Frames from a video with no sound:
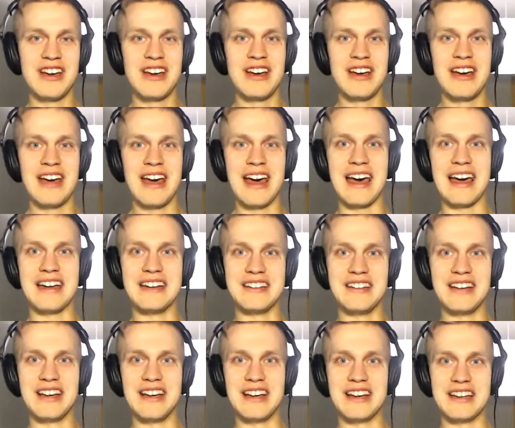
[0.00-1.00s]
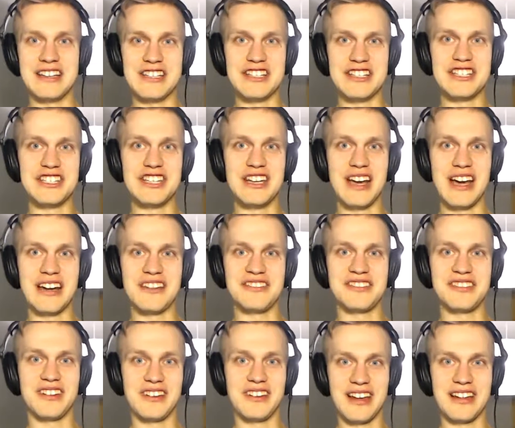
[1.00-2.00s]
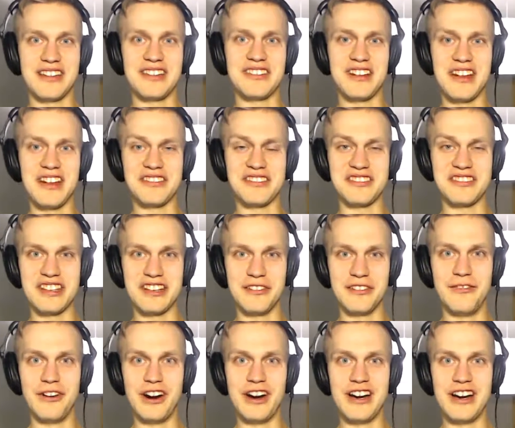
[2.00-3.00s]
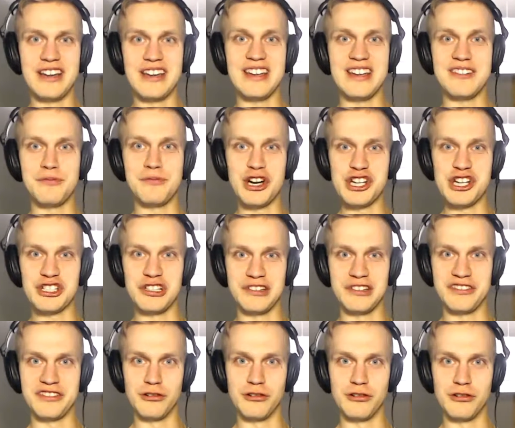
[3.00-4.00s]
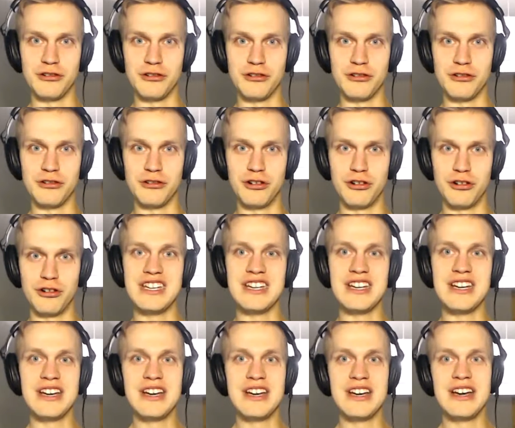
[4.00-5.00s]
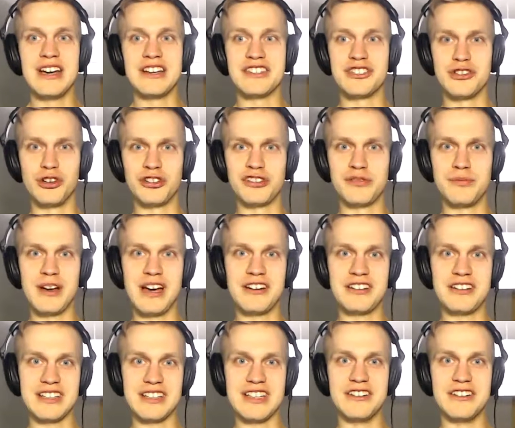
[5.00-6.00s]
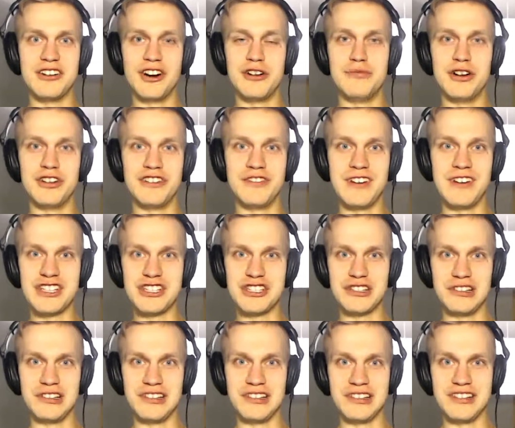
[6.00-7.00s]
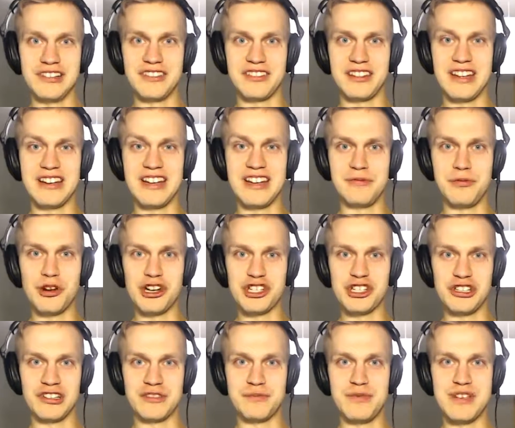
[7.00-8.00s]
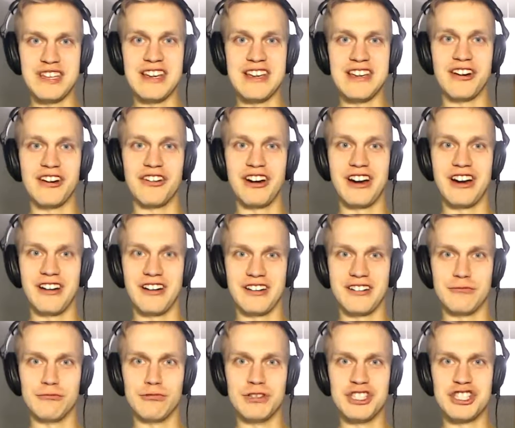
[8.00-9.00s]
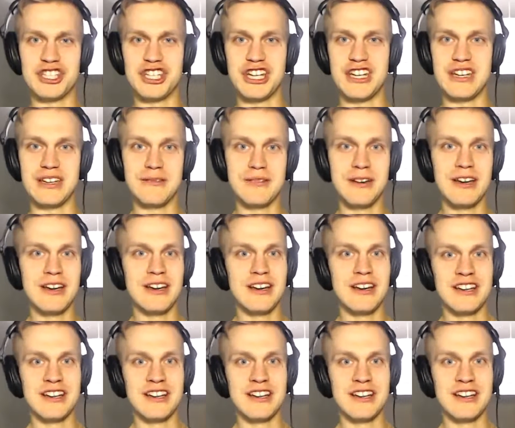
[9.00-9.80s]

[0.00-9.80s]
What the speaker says: And she has, as I said, a very inspirational story, which she talks about in her motivational and inspirational speaking career, which she